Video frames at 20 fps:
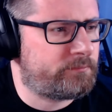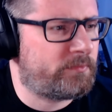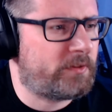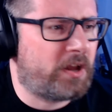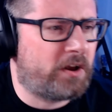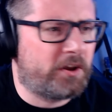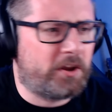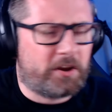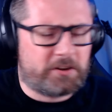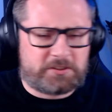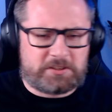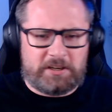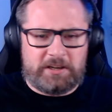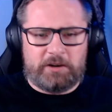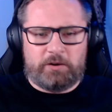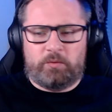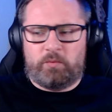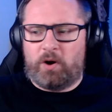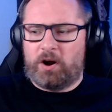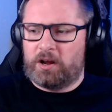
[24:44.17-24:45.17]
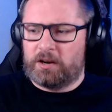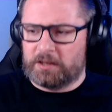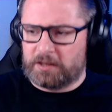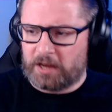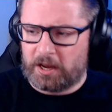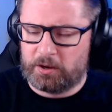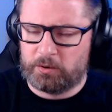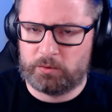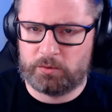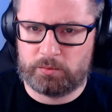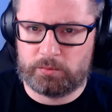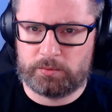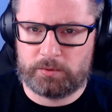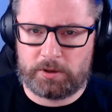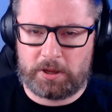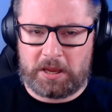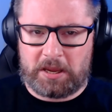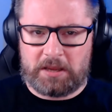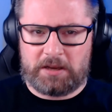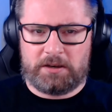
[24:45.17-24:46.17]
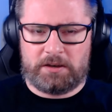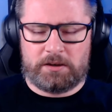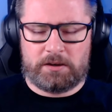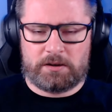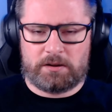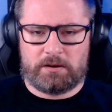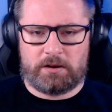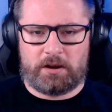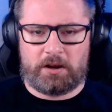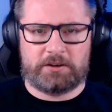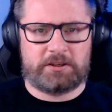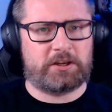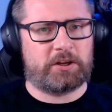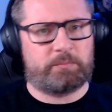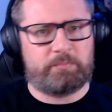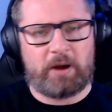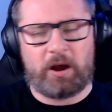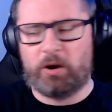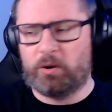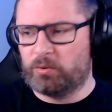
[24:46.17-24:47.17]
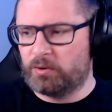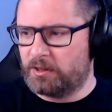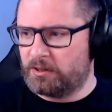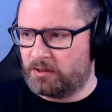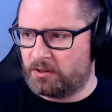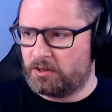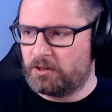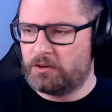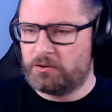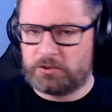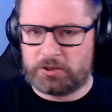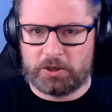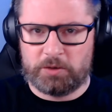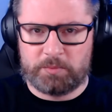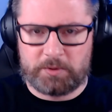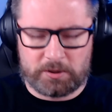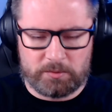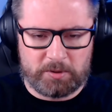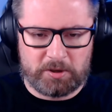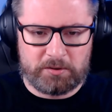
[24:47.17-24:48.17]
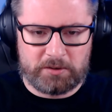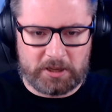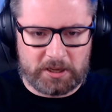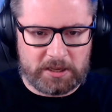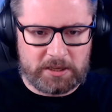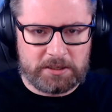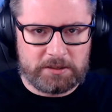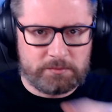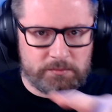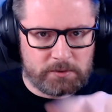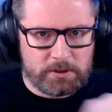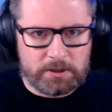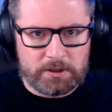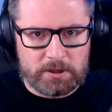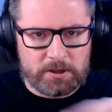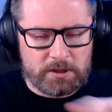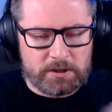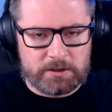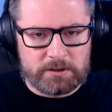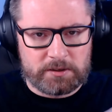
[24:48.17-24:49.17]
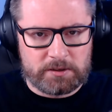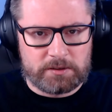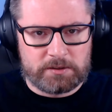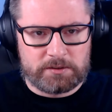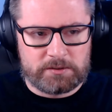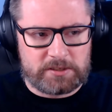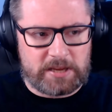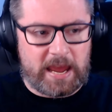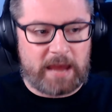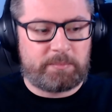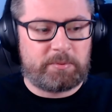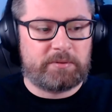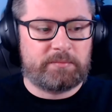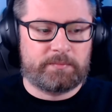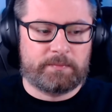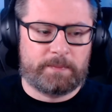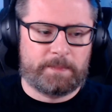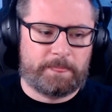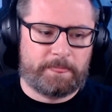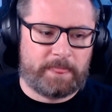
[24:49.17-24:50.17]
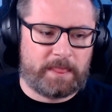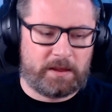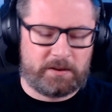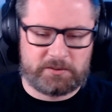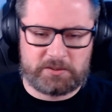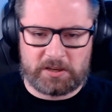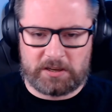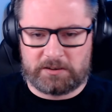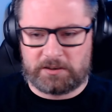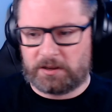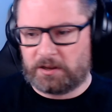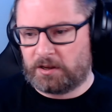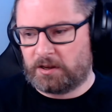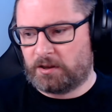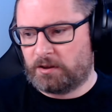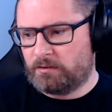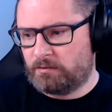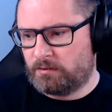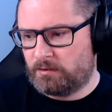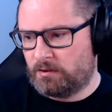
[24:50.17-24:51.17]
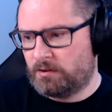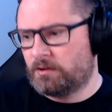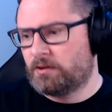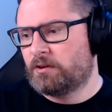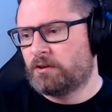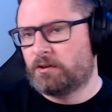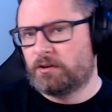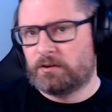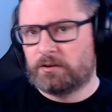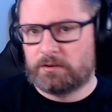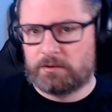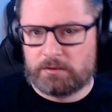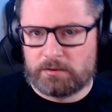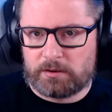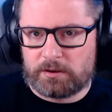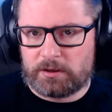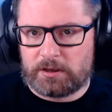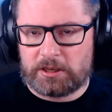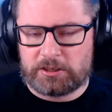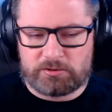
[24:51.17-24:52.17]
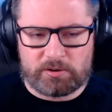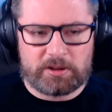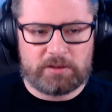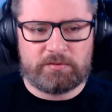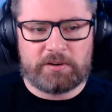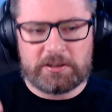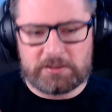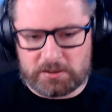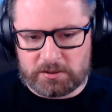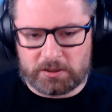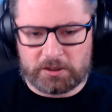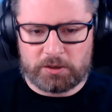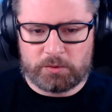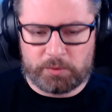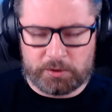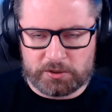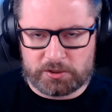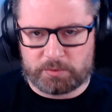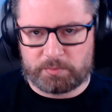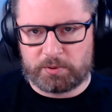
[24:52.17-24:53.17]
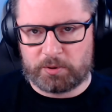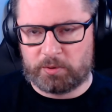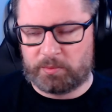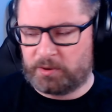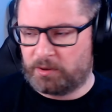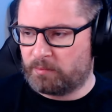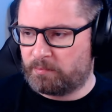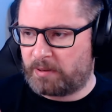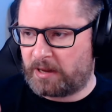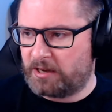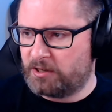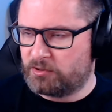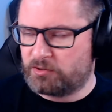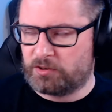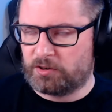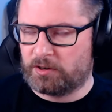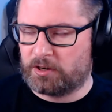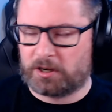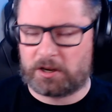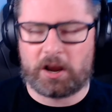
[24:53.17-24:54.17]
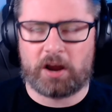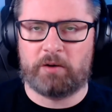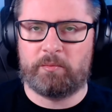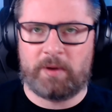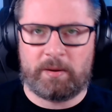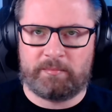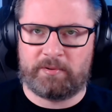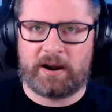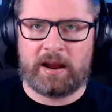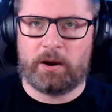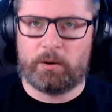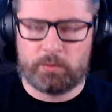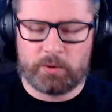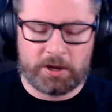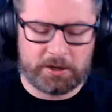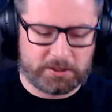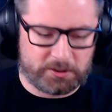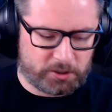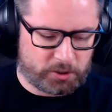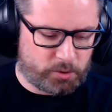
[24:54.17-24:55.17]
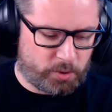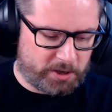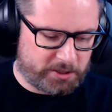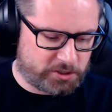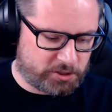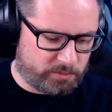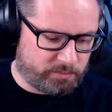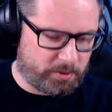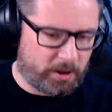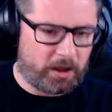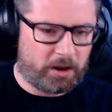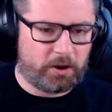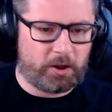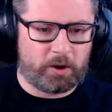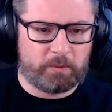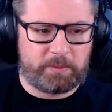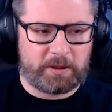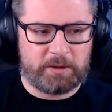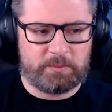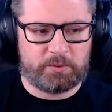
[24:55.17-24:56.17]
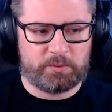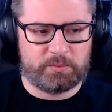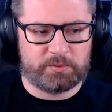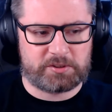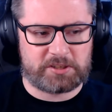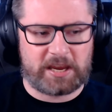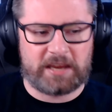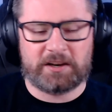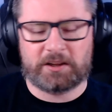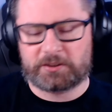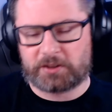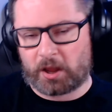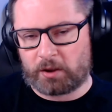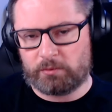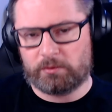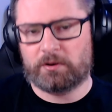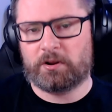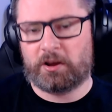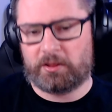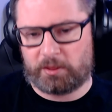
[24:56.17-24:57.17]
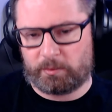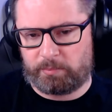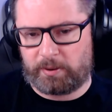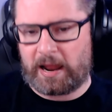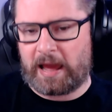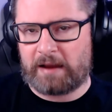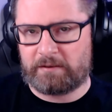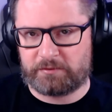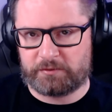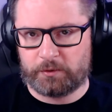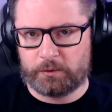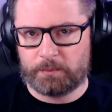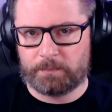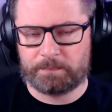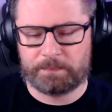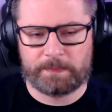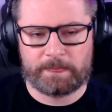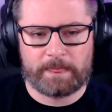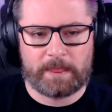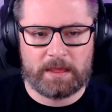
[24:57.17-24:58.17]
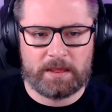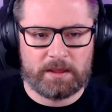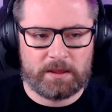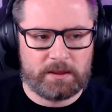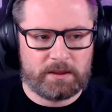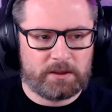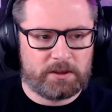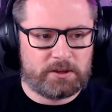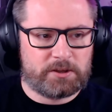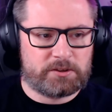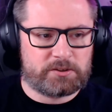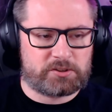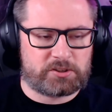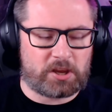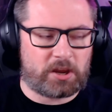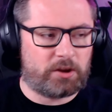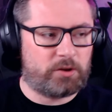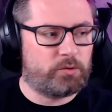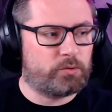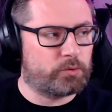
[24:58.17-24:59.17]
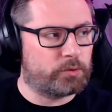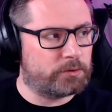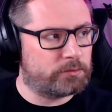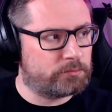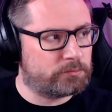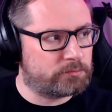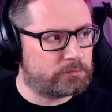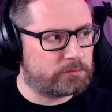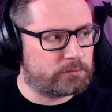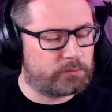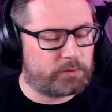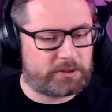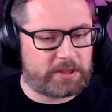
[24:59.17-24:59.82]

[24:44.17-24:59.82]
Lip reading: little while ago I did a poll in the YouTube community tab. I said, is there any reason that you wouldn't support me on Patreon? I can't remember how I worded the question, but a lot of people were saying I don't like the platform. So with